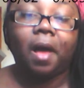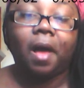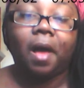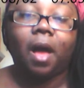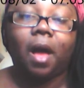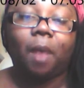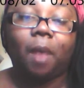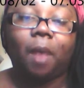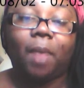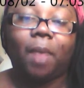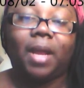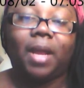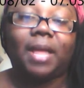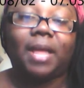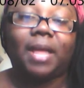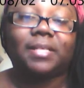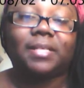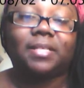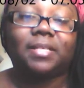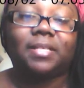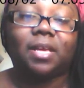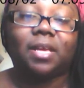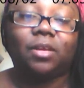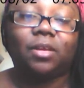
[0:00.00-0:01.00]
I'd
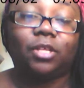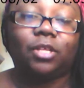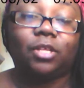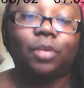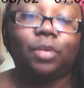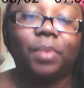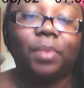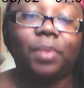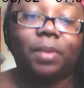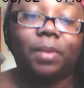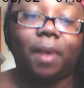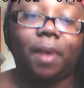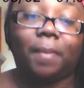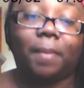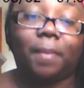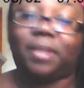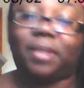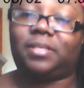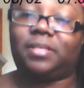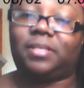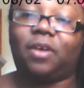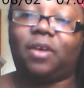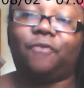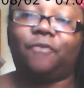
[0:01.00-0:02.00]
like to tell you a little bit about
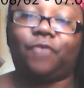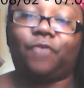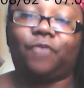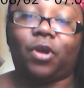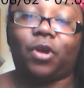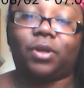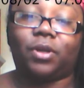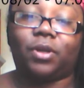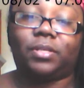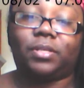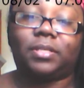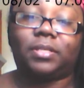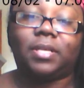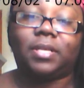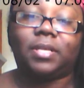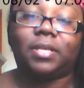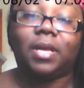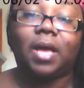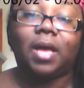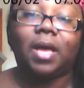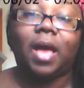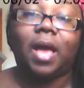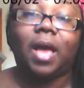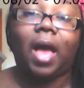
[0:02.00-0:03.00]
myself first.
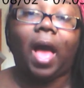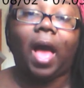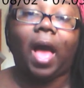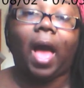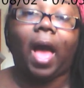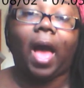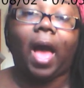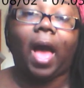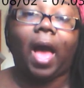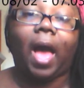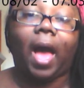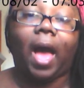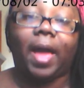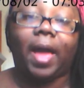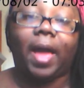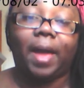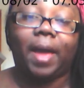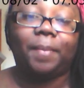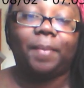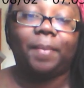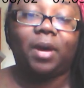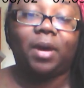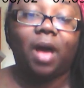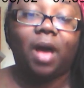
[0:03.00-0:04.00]
I
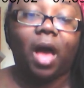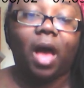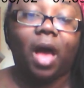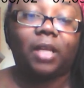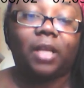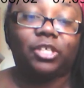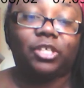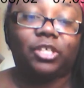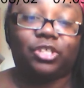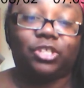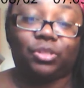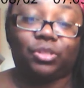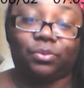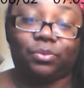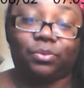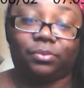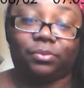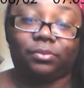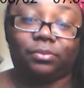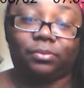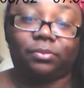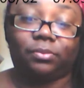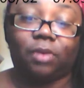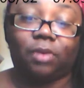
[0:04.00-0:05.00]
am a college student,
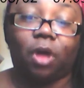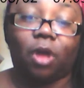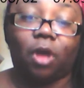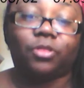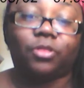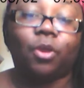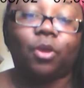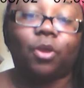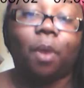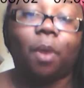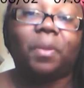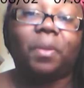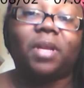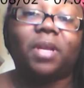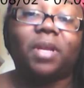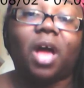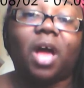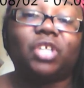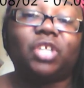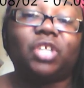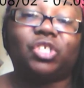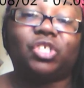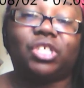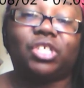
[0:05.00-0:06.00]
although I'm a
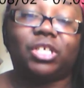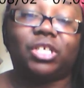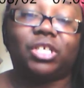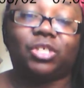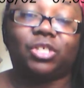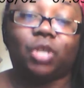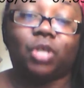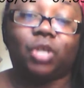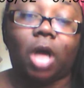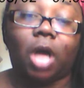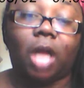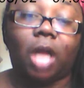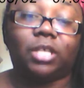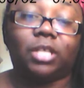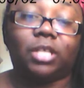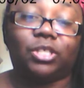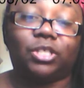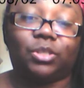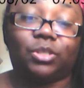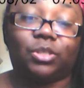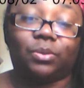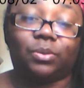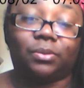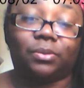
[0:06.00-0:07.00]
non-traditional college
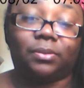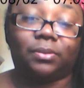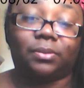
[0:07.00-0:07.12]
student,